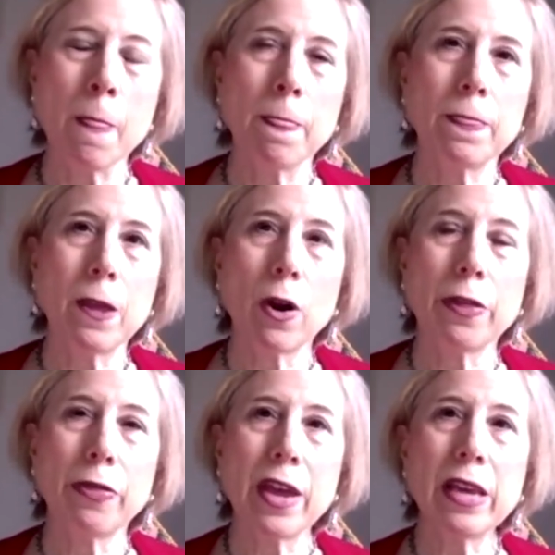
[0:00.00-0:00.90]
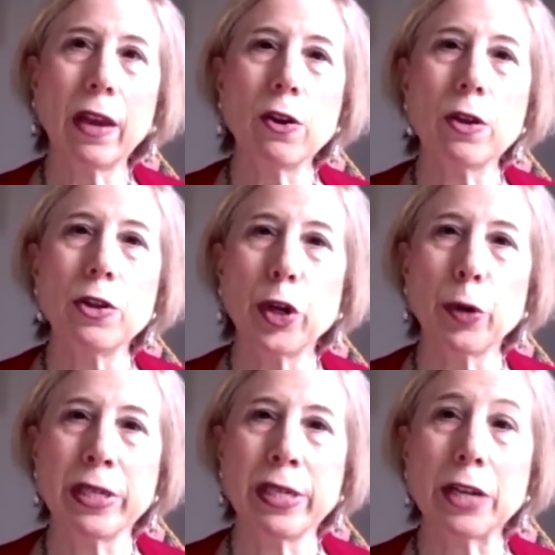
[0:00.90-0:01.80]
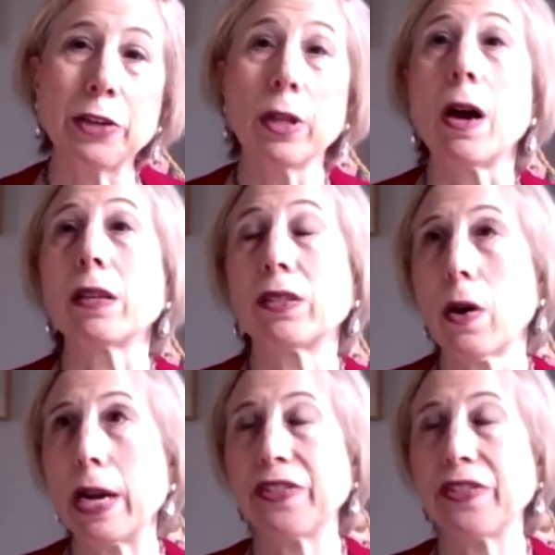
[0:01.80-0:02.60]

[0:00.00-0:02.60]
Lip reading: there are things that you can do to protect your lungs. So I just